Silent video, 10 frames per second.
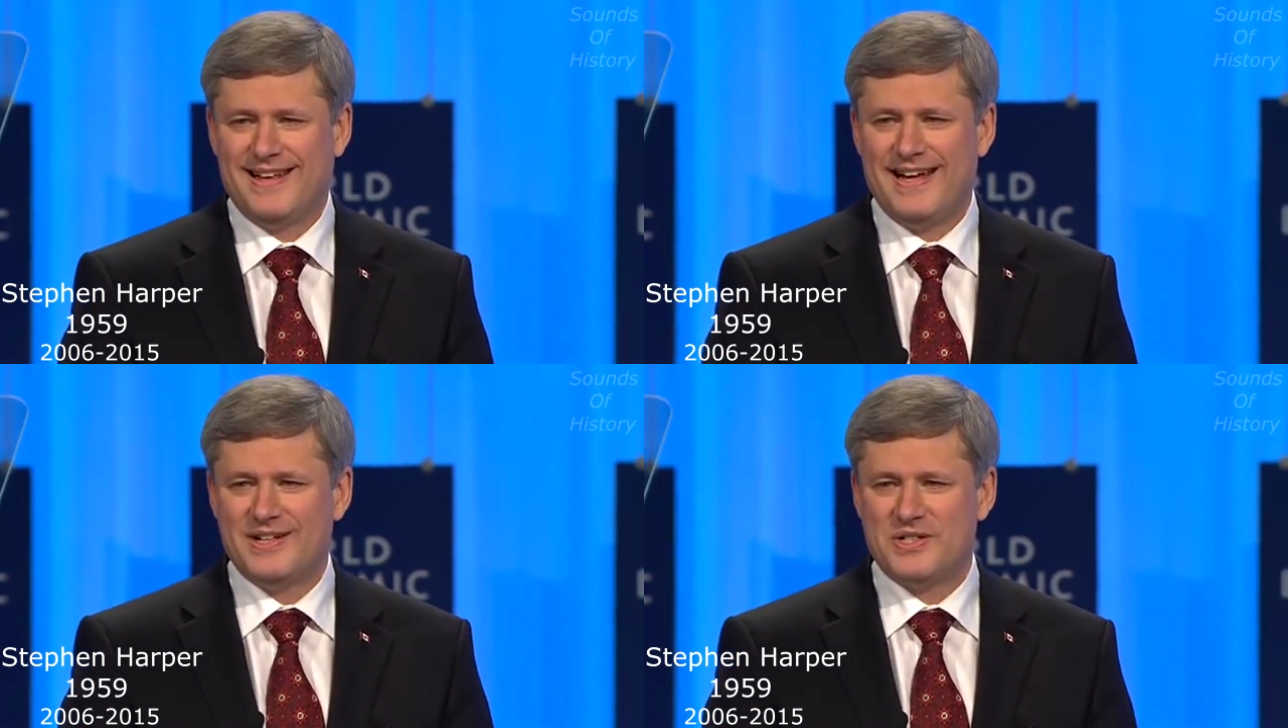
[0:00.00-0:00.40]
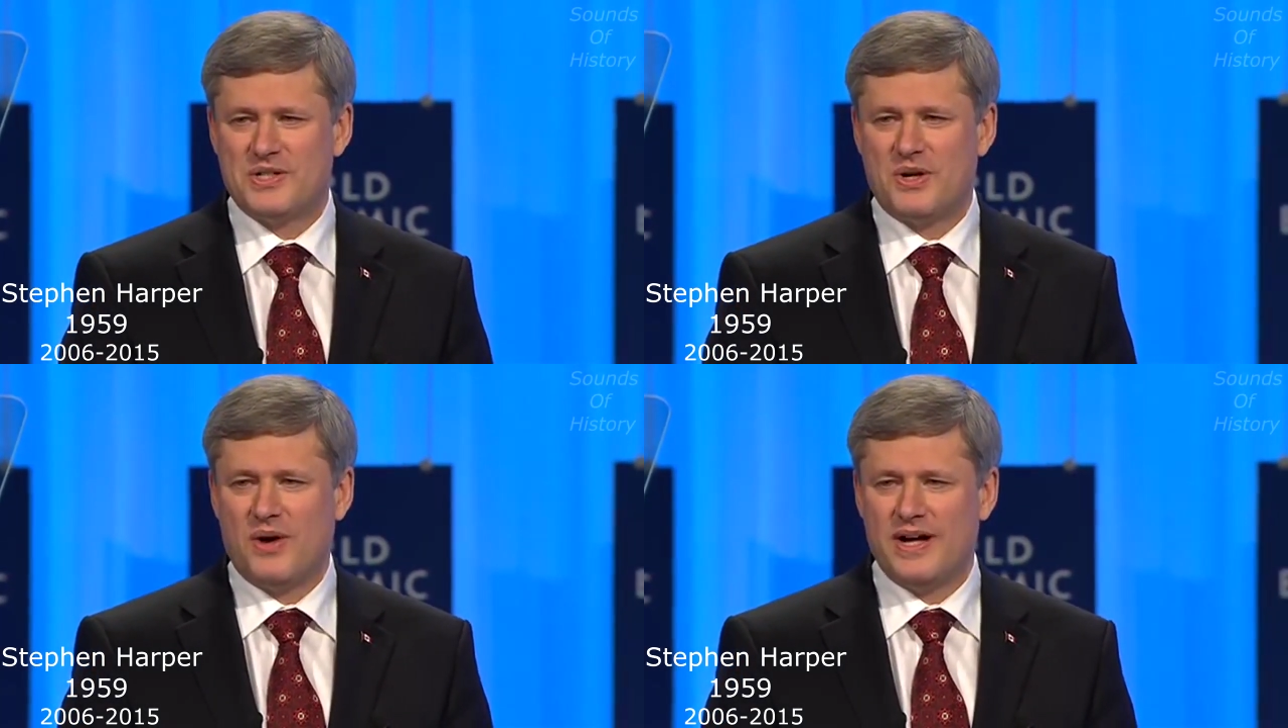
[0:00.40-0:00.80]
The
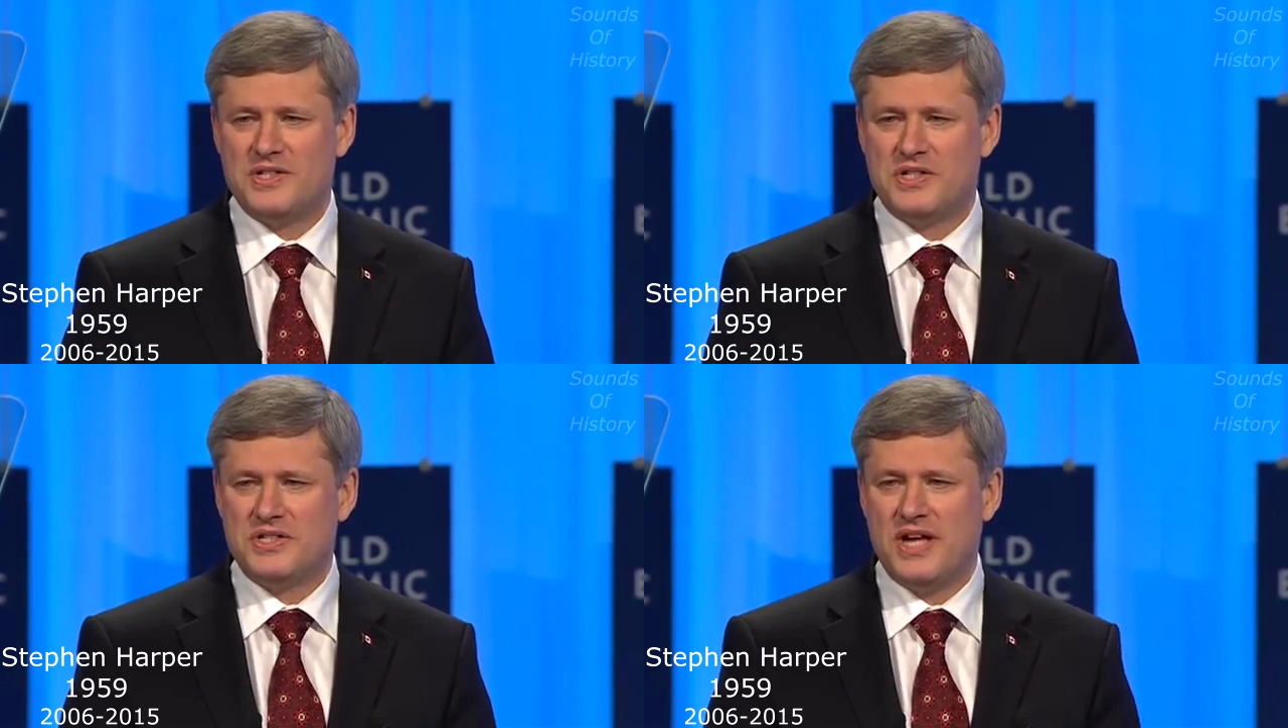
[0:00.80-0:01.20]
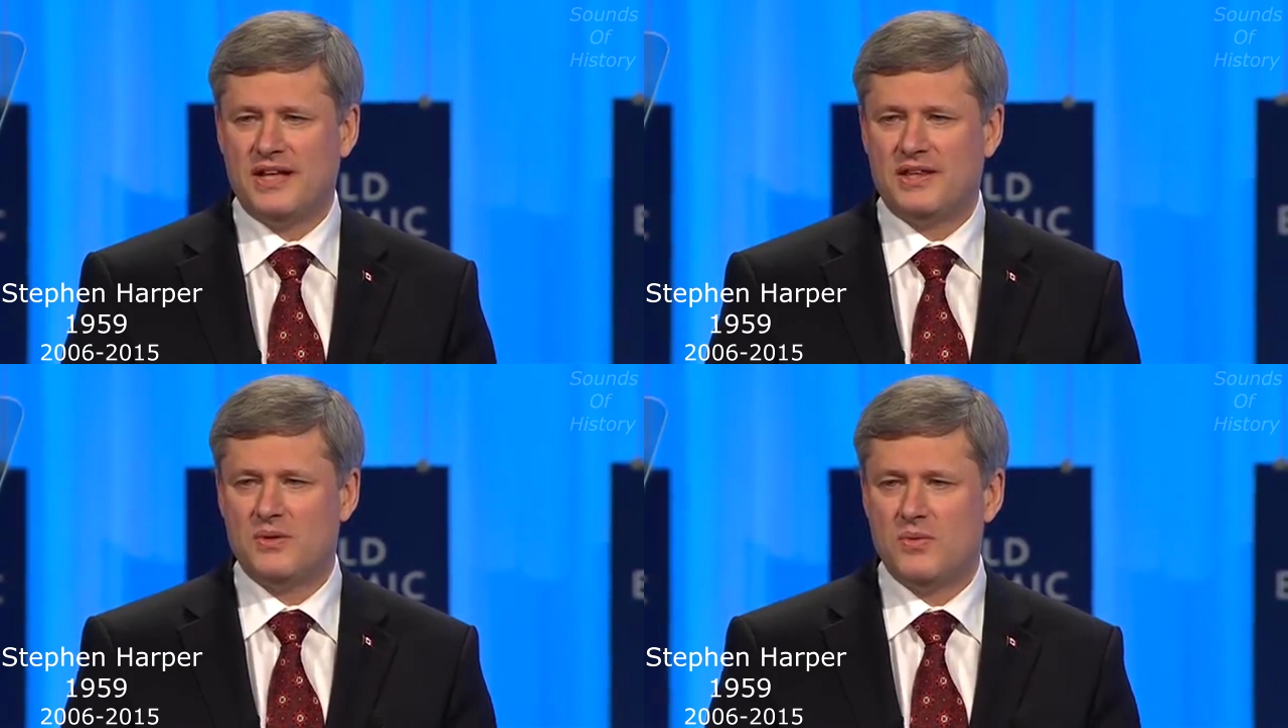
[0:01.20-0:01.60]
latest
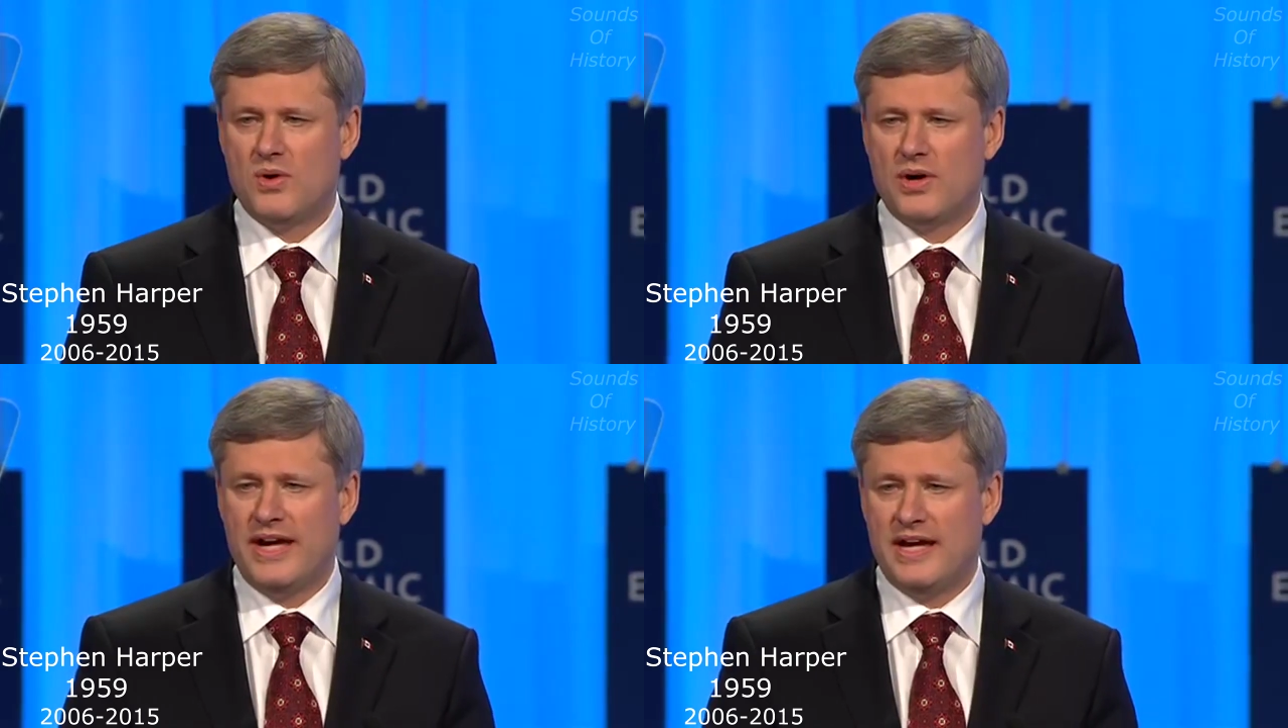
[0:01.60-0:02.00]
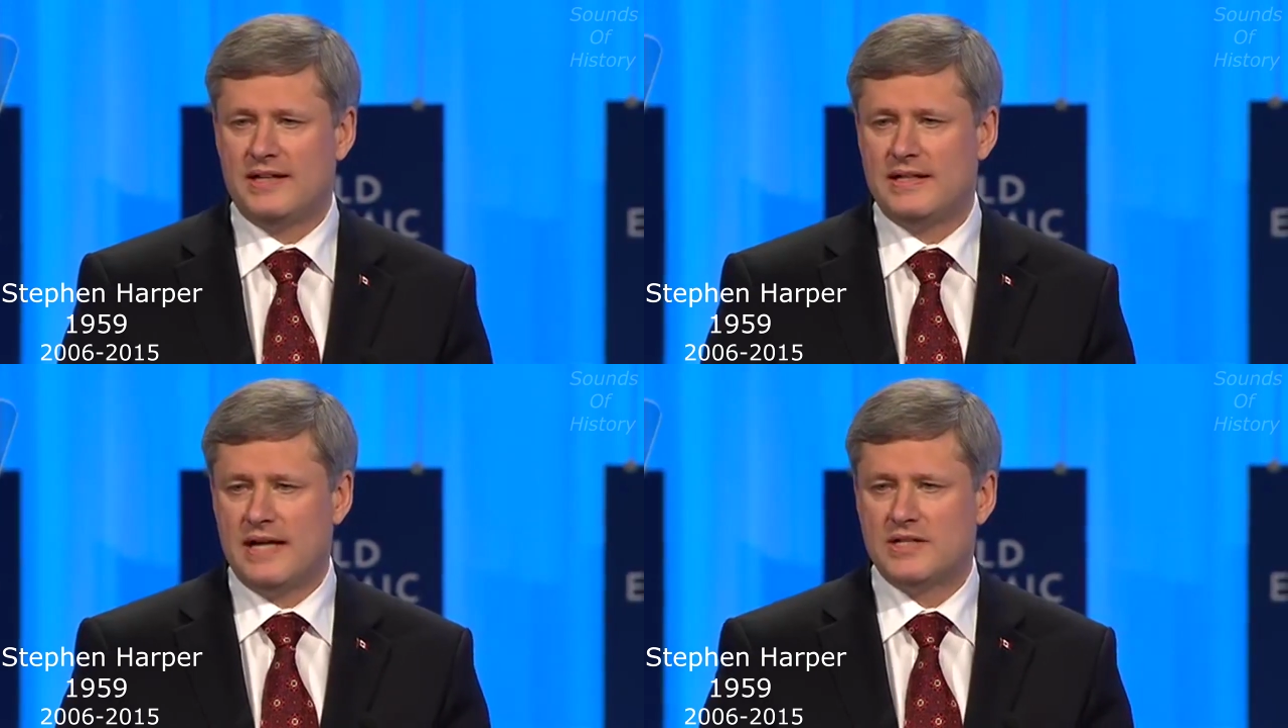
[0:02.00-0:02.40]
crisis hit, the wor
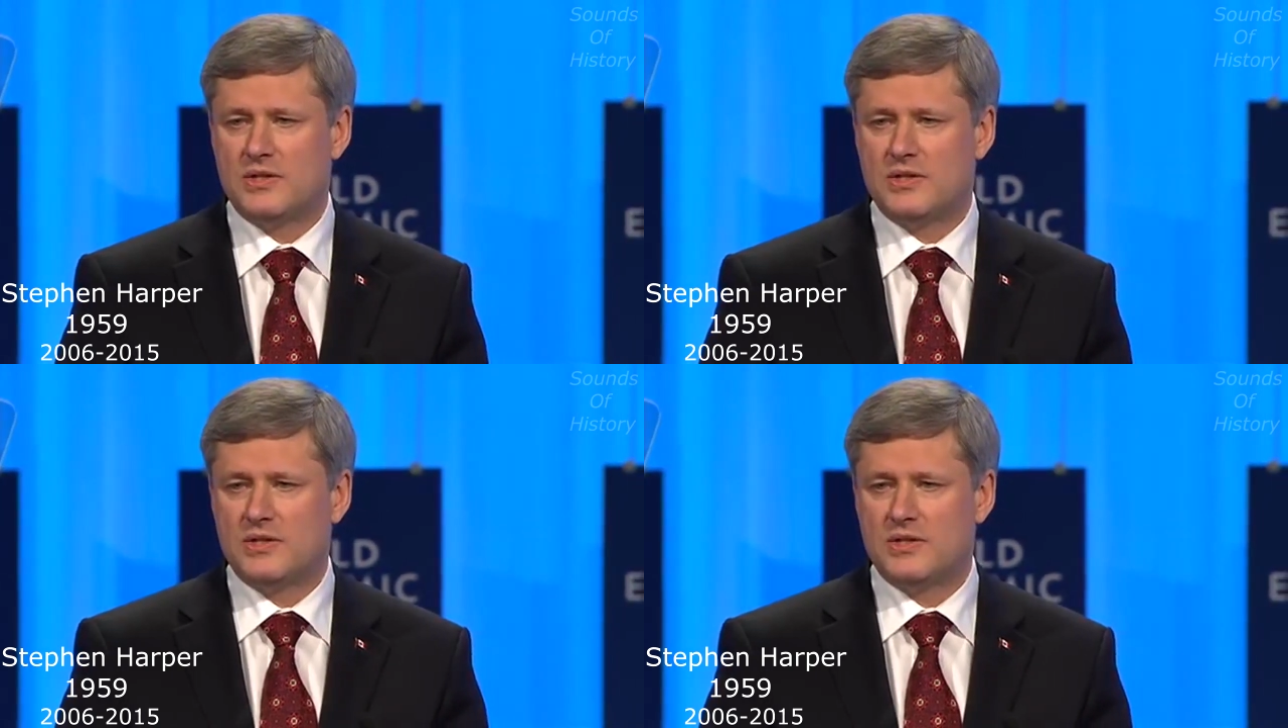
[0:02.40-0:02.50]
hit